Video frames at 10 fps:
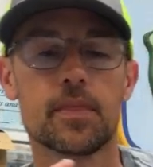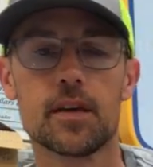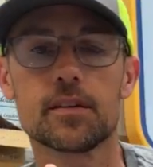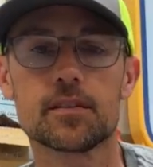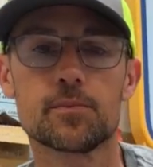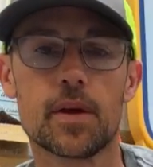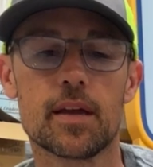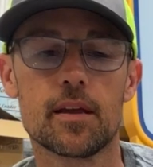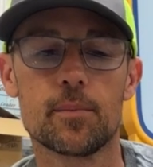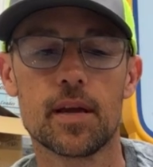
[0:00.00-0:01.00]
This
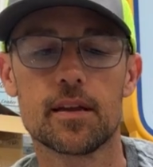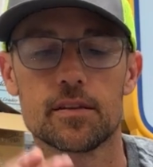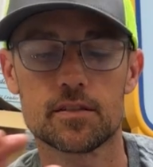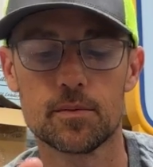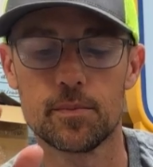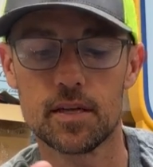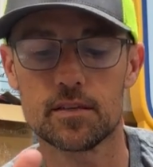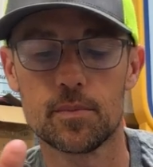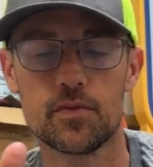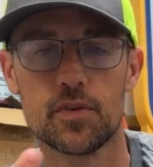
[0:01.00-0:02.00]
bait is meant
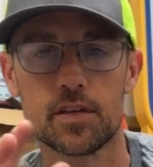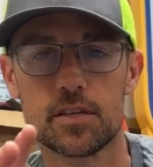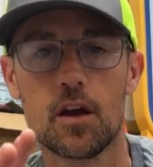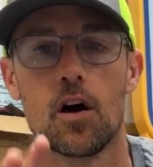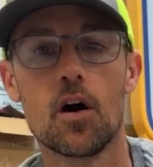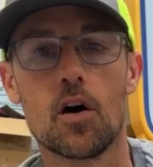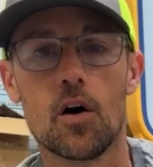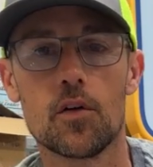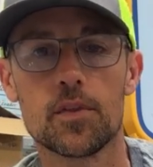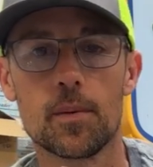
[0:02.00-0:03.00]
to be fished
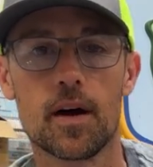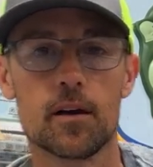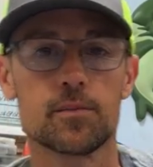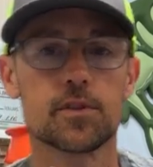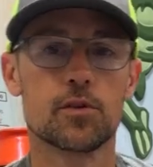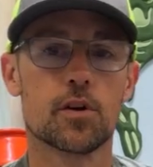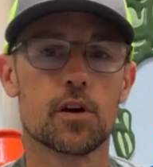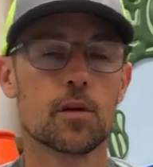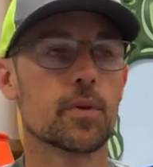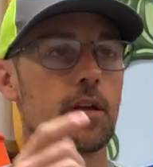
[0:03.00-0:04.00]
off the bottom. So you're
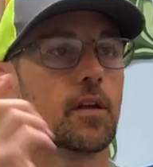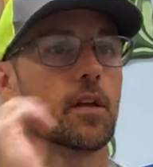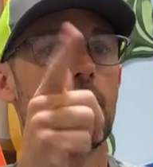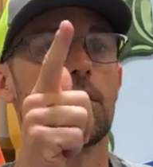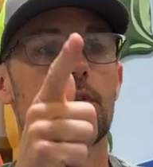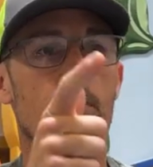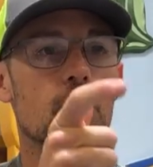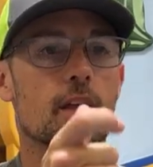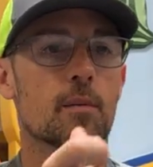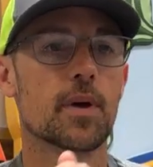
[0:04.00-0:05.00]
going to be
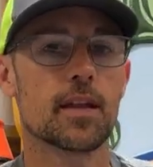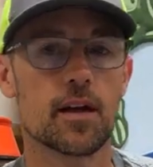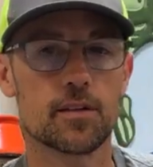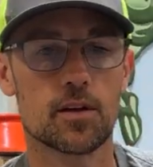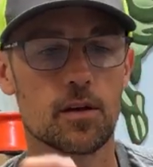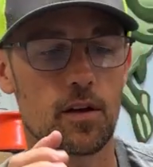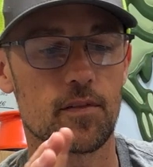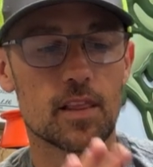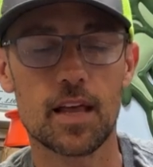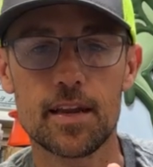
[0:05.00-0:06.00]
throwing that bait out there. You
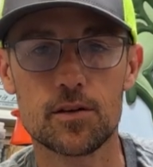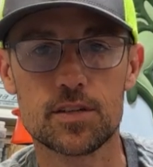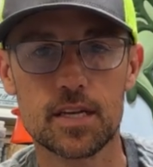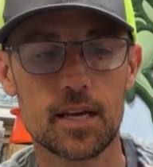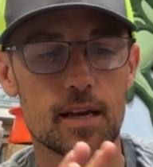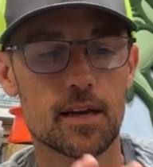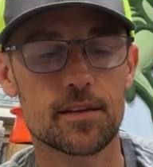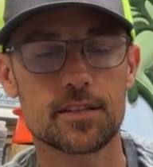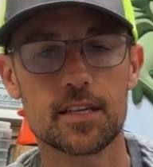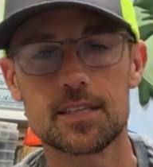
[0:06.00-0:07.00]
have a lighter jig head,
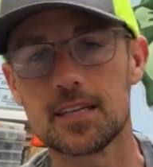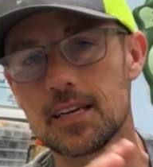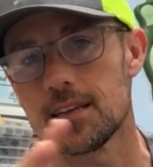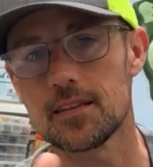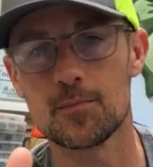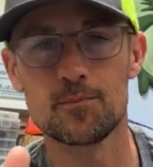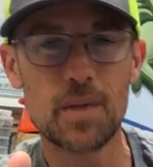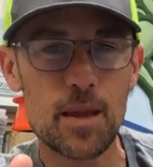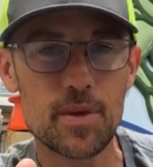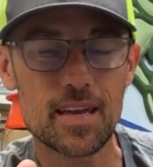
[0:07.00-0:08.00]
16th,
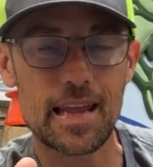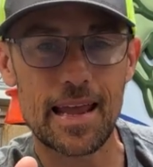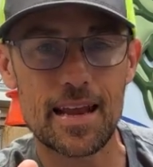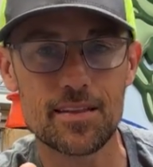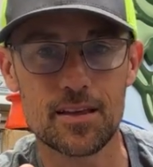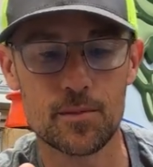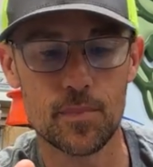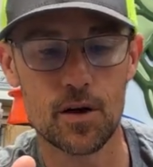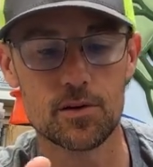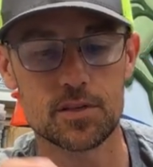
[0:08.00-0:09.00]
maybe an 8th at
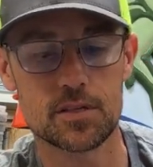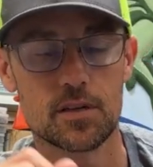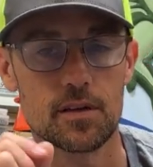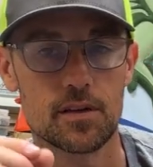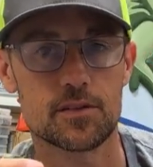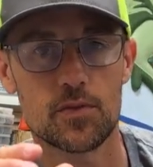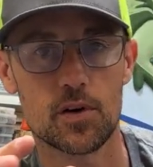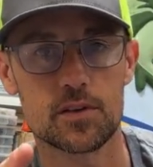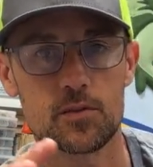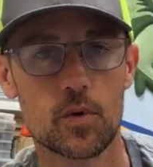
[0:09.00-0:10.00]
most as
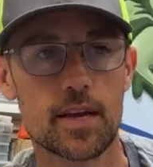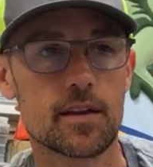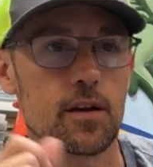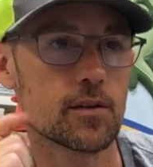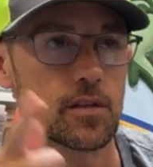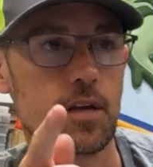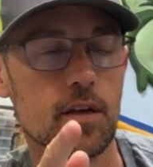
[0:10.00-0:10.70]
far as weight goes.